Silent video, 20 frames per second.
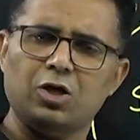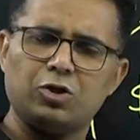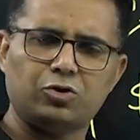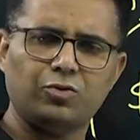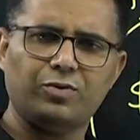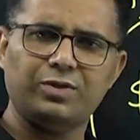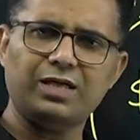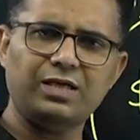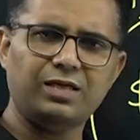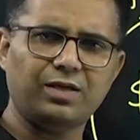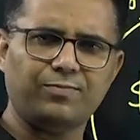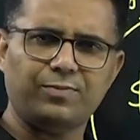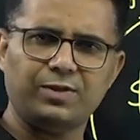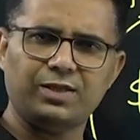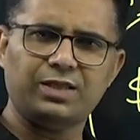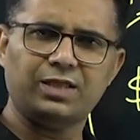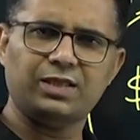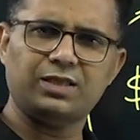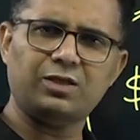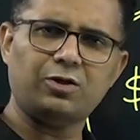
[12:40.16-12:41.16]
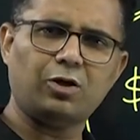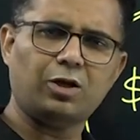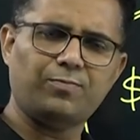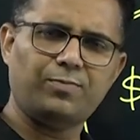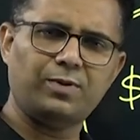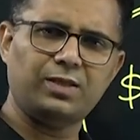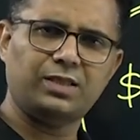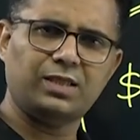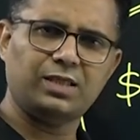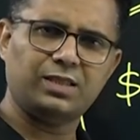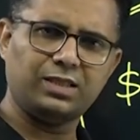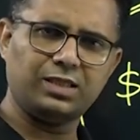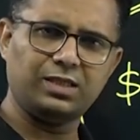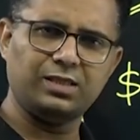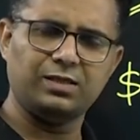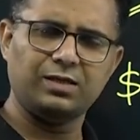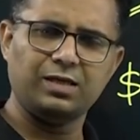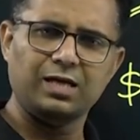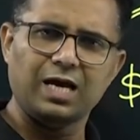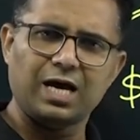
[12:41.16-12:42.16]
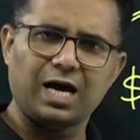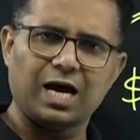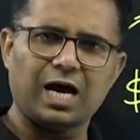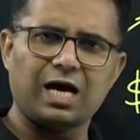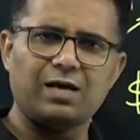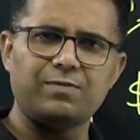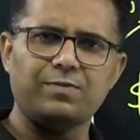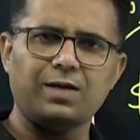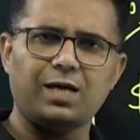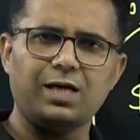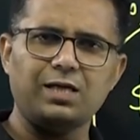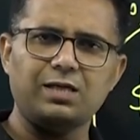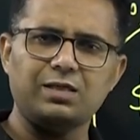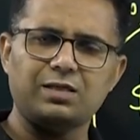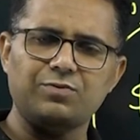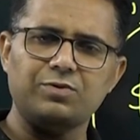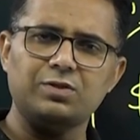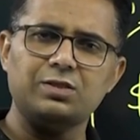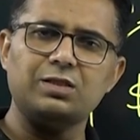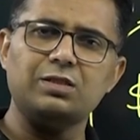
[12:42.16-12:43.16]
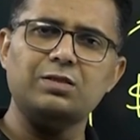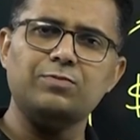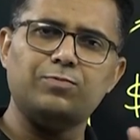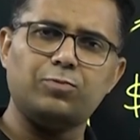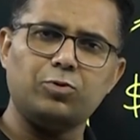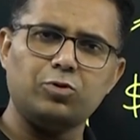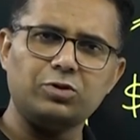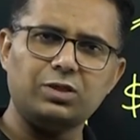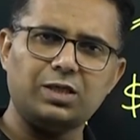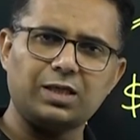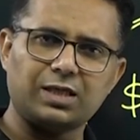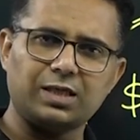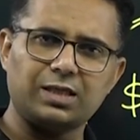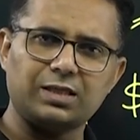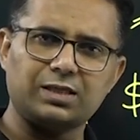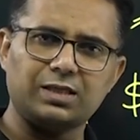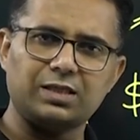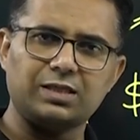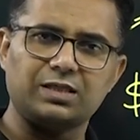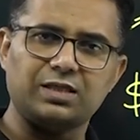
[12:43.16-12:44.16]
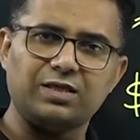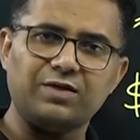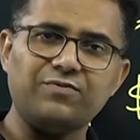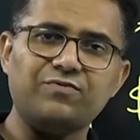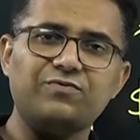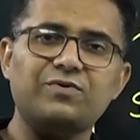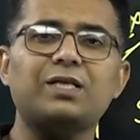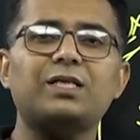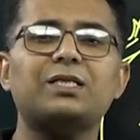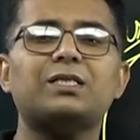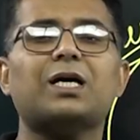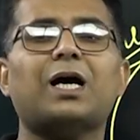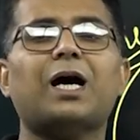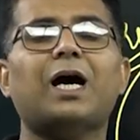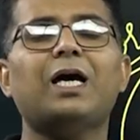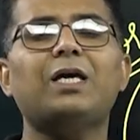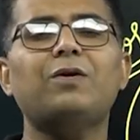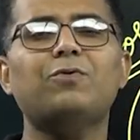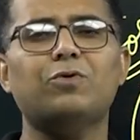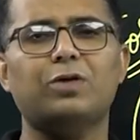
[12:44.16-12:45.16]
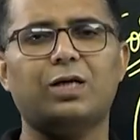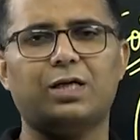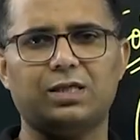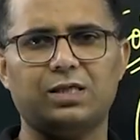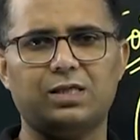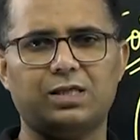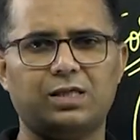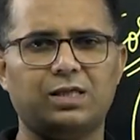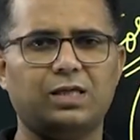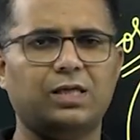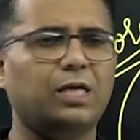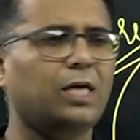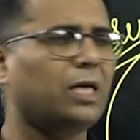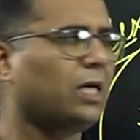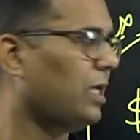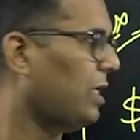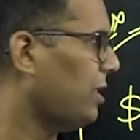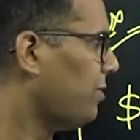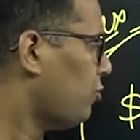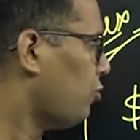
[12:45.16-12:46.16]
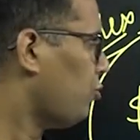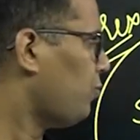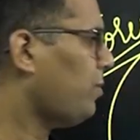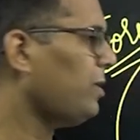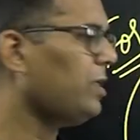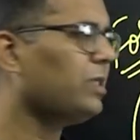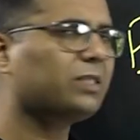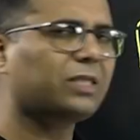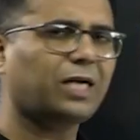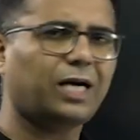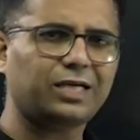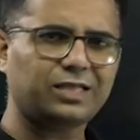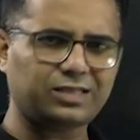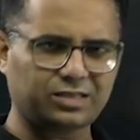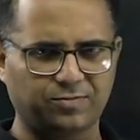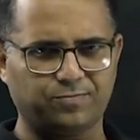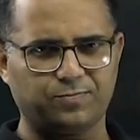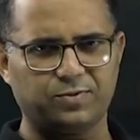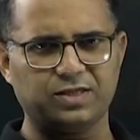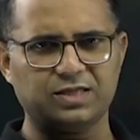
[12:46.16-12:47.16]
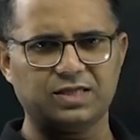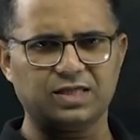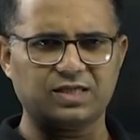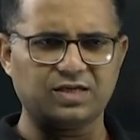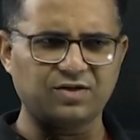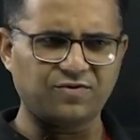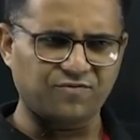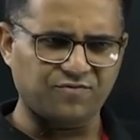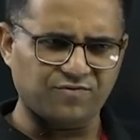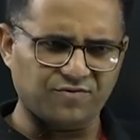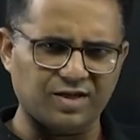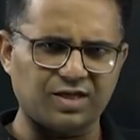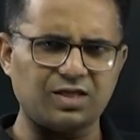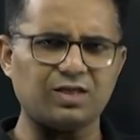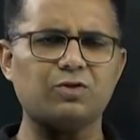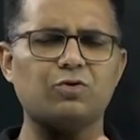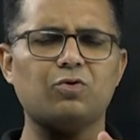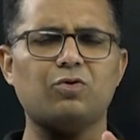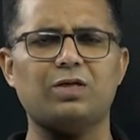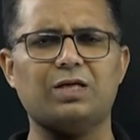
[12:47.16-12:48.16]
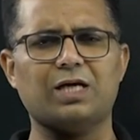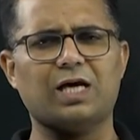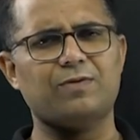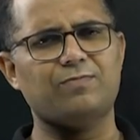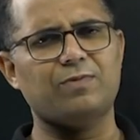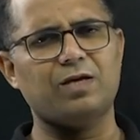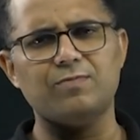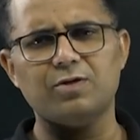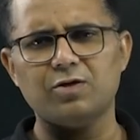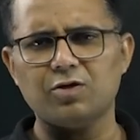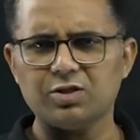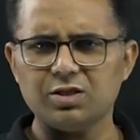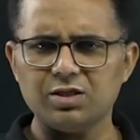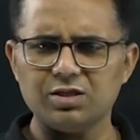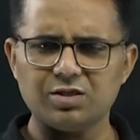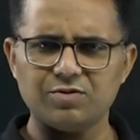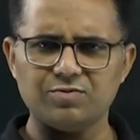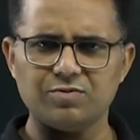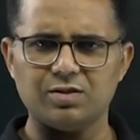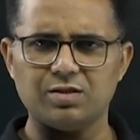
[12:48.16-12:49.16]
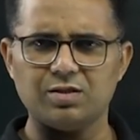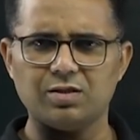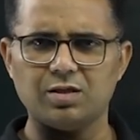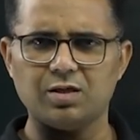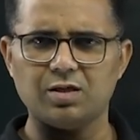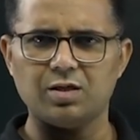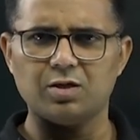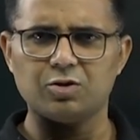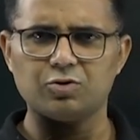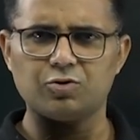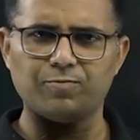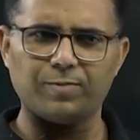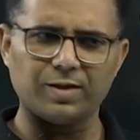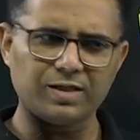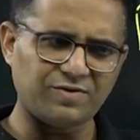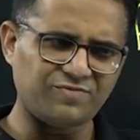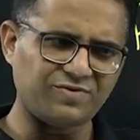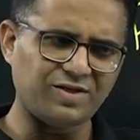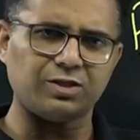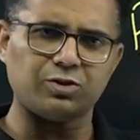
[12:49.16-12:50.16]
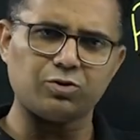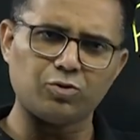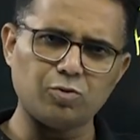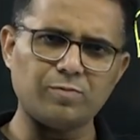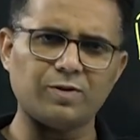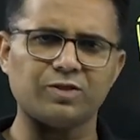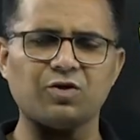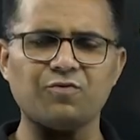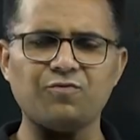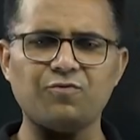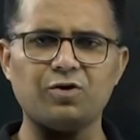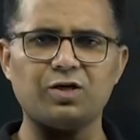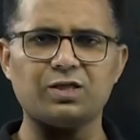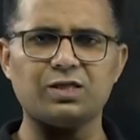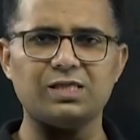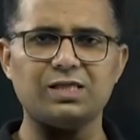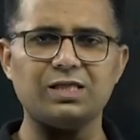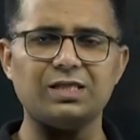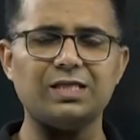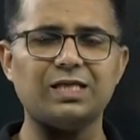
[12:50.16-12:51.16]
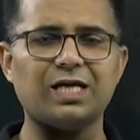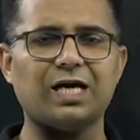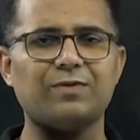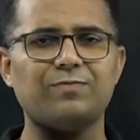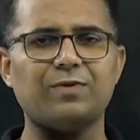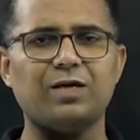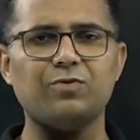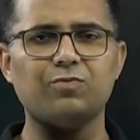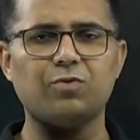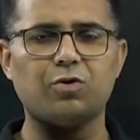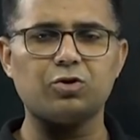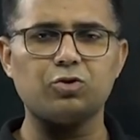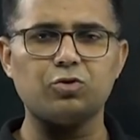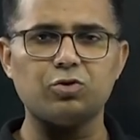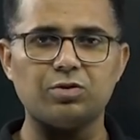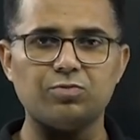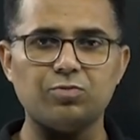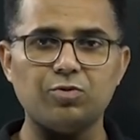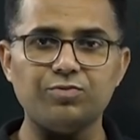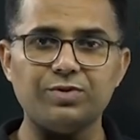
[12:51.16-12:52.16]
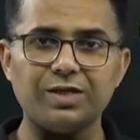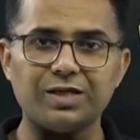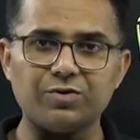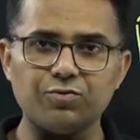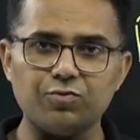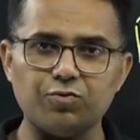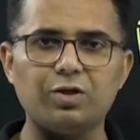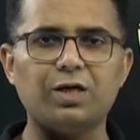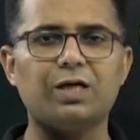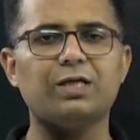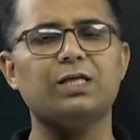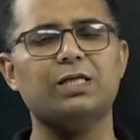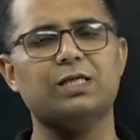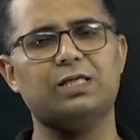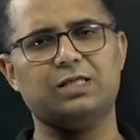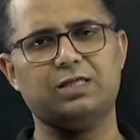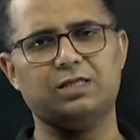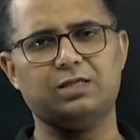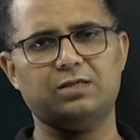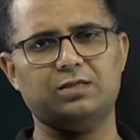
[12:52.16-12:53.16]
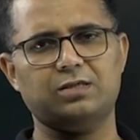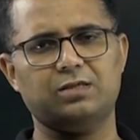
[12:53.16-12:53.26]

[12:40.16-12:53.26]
So, whether depreciation or appreciation, RBI intervenes in both the cases if there is high volatility. If rupee starts appreciating very slowly, RBI may not intervene. So, but if there is too much of volatility, then RBI wants to remove that volatility,